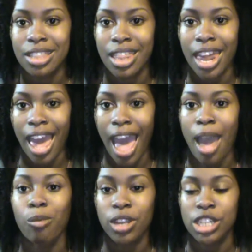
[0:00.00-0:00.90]
that I
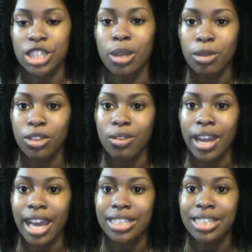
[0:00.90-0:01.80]
want to share with you
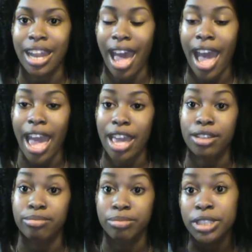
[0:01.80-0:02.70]
guys that I
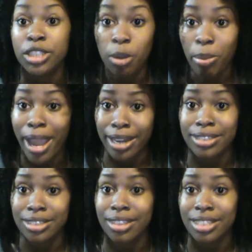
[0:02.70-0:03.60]
still
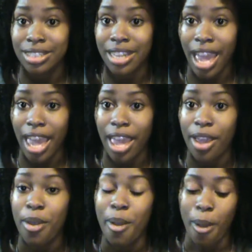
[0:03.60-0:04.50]
practice to this day
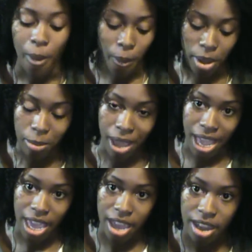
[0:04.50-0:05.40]
on my
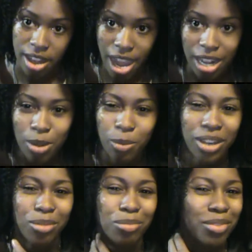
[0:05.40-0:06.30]
hair. I didn't want
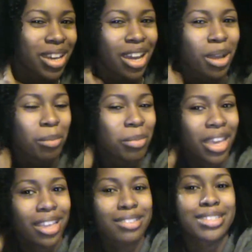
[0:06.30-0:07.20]
to come
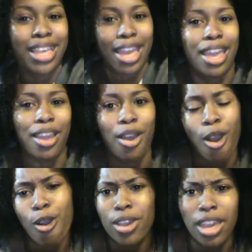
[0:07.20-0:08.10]
and say,
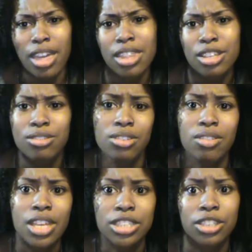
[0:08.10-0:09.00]
oh yeah, you do
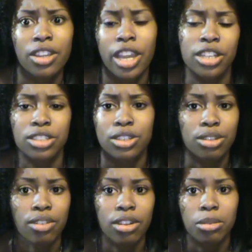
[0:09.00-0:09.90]
this and your hair is going to
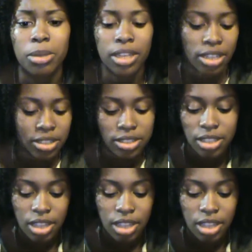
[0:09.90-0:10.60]
grow, because